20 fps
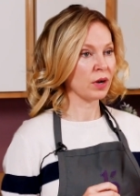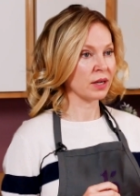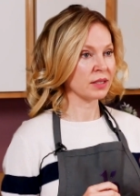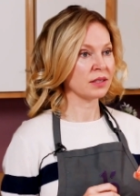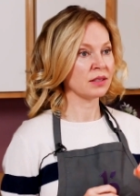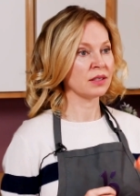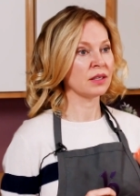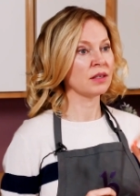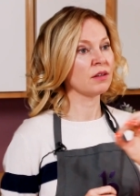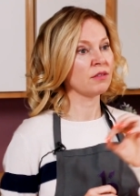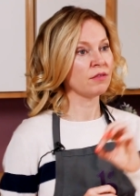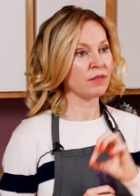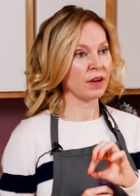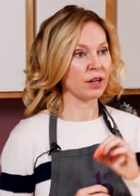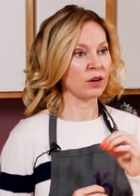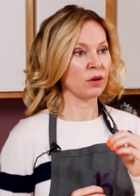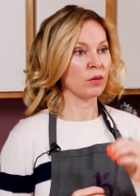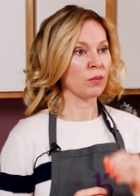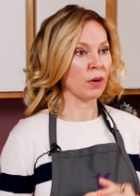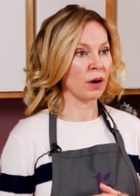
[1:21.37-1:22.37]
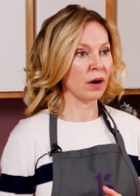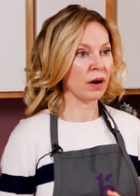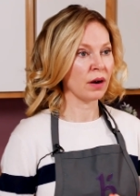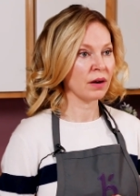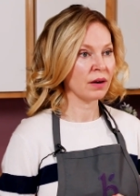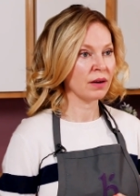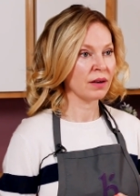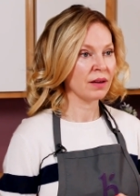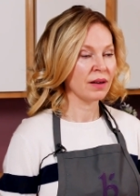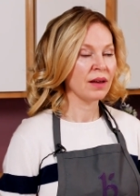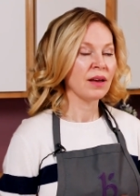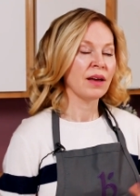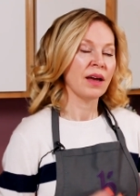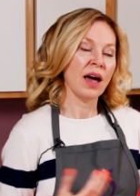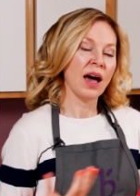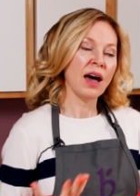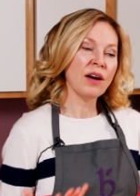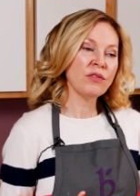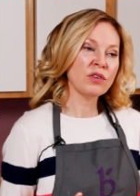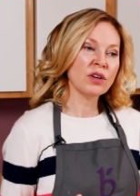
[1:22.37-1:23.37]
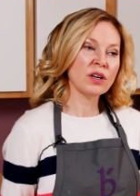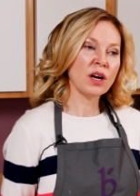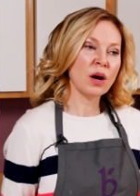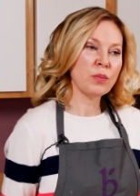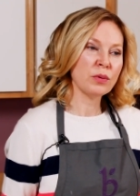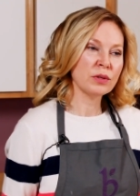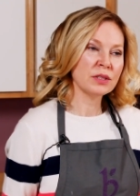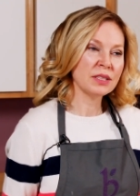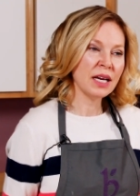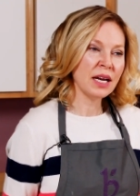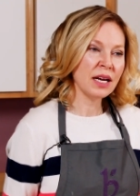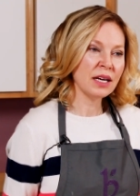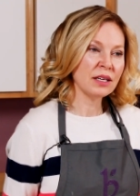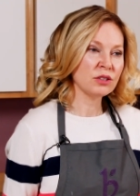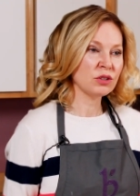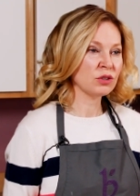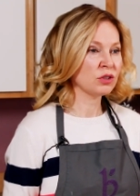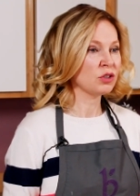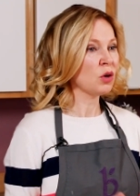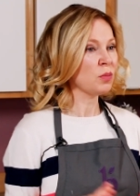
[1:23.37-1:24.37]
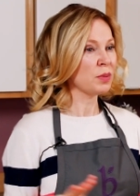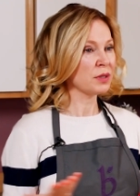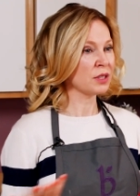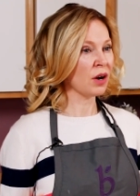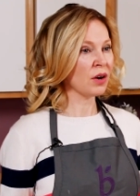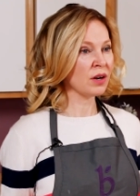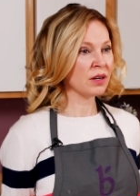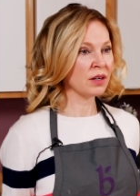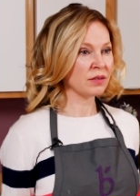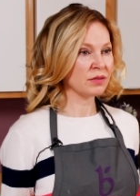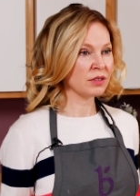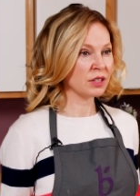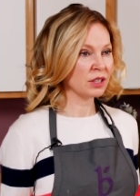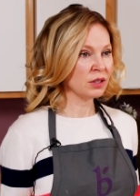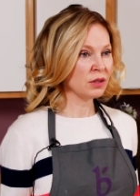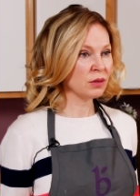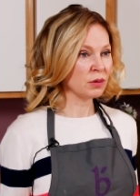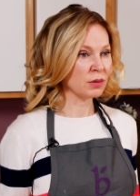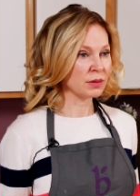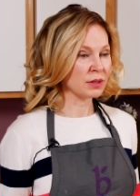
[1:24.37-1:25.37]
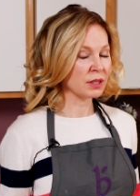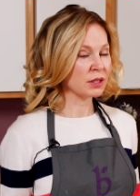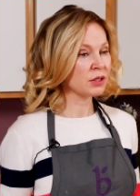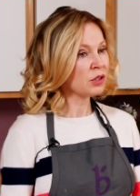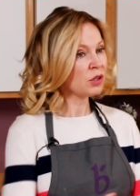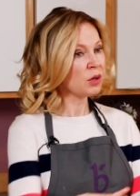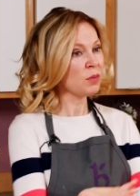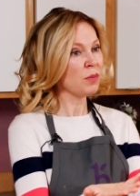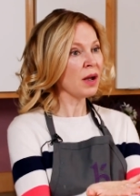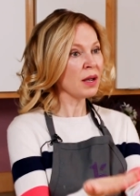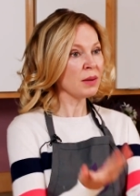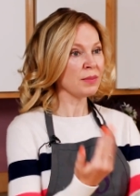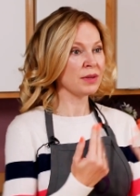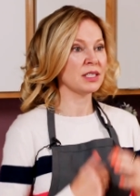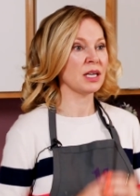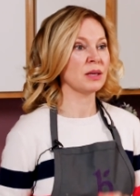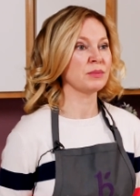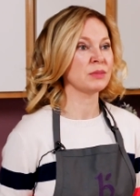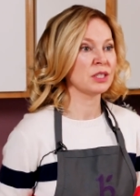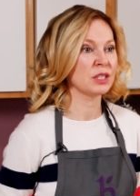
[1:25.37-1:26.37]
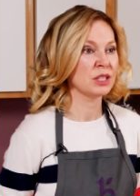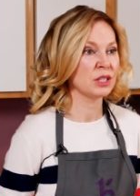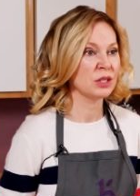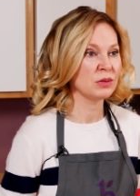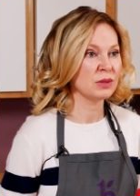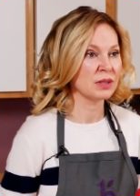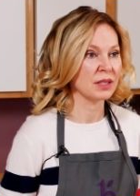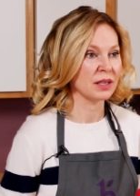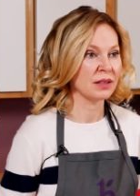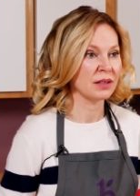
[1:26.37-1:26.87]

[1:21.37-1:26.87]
present in the final bar. After a couple days, your soap is hard enough to use, and so you might be tempted to use